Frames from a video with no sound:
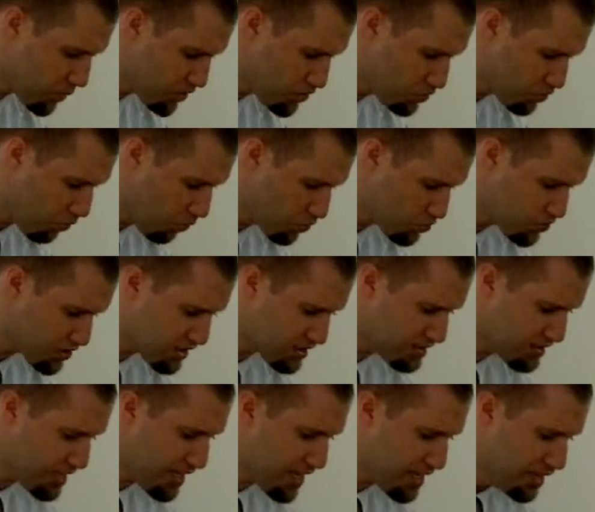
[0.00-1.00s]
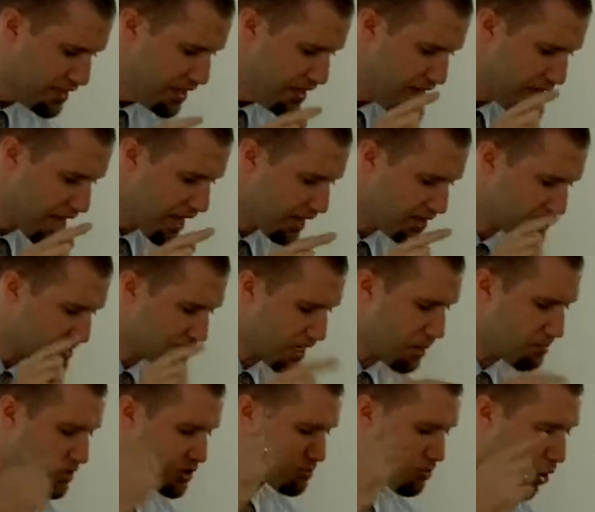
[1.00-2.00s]
we saw says, "Then, as
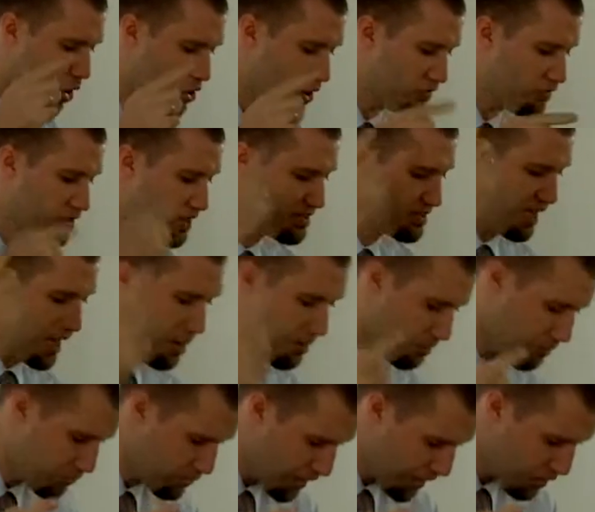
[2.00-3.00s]
some spoke of the temple,